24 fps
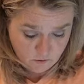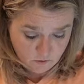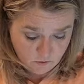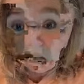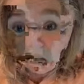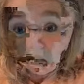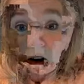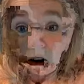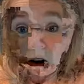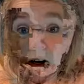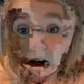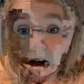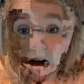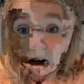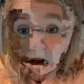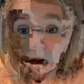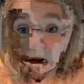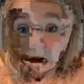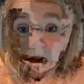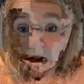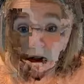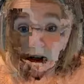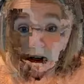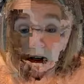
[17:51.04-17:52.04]
There it
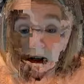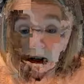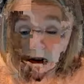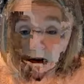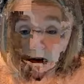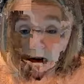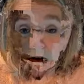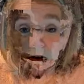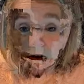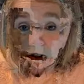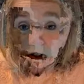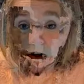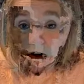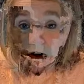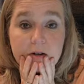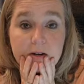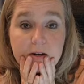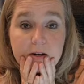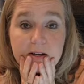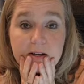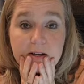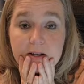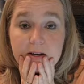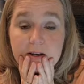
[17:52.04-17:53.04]
goes again.
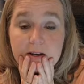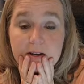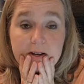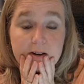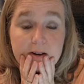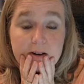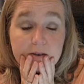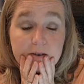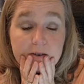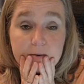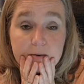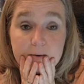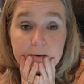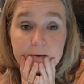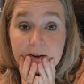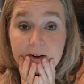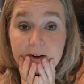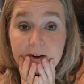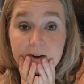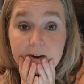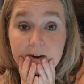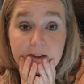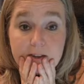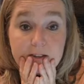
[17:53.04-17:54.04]
Sorry, I don't know
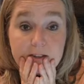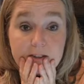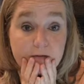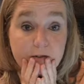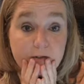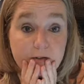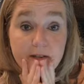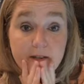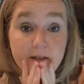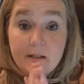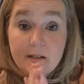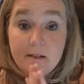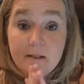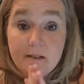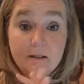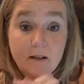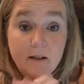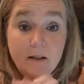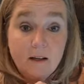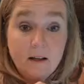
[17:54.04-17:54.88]
why it's freezing.